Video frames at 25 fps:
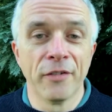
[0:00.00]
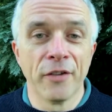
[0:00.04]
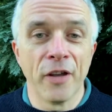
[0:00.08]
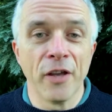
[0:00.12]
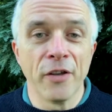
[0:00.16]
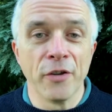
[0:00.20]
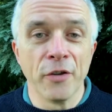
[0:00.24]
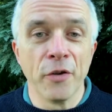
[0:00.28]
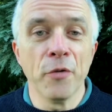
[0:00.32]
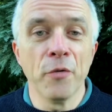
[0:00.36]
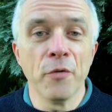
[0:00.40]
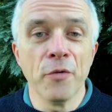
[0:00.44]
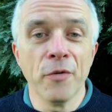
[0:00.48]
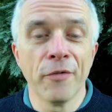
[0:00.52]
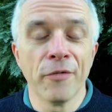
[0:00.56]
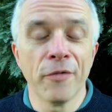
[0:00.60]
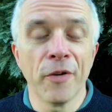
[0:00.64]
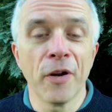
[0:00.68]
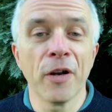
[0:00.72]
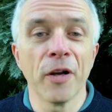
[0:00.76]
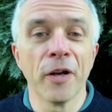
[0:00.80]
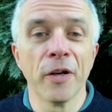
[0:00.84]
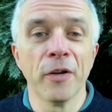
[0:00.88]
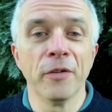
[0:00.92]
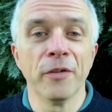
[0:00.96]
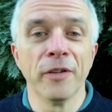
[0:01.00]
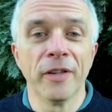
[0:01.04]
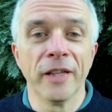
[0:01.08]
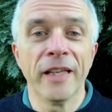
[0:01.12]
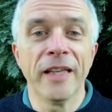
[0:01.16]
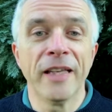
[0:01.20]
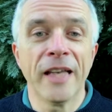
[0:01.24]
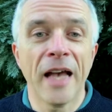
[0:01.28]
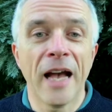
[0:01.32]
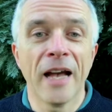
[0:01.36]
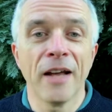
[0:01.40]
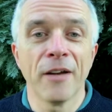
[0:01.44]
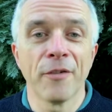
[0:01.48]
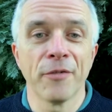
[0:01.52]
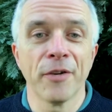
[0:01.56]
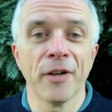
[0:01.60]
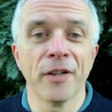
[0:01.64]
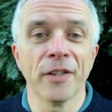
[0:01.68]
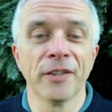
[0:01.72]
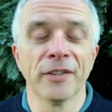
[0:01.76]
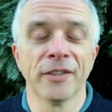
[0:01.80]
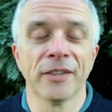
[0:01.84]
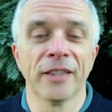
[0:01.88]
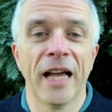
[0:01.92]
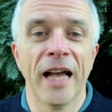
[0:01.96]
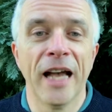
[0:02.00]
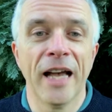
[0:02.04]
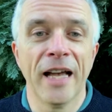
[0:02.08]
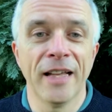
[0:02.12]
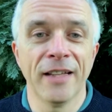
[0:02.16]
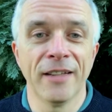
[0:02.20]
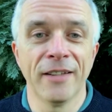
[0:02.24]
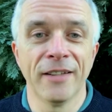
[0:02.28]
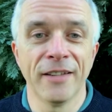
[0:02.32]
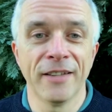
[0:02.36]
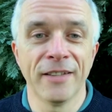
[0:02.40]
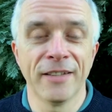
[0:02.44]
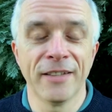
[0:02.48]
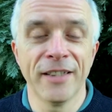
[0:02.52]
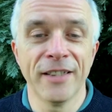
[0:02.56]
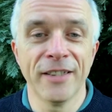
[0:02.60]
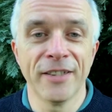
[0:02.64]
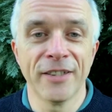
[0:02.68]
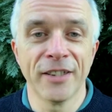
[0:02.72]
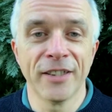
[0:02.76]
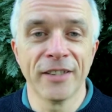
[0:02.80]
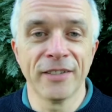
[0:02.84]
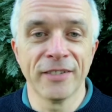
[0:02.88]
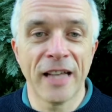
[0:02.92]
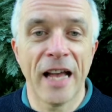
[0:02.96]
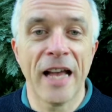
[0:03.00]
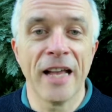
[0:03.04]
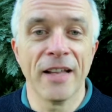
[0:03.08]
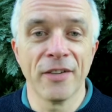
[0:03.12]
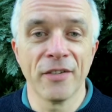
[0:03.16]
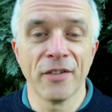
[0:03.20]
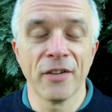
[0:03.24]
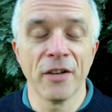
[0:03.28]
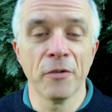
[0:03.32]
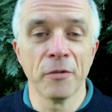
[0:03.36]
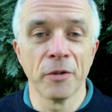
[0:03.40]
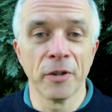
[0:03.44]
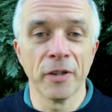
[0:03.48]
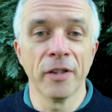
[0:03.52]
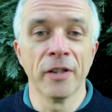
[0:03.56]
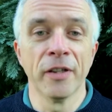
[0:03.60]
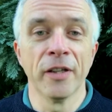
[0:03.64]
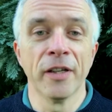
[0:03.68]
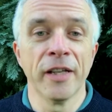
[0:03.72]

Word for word: you follow the advice and the teachings and so on,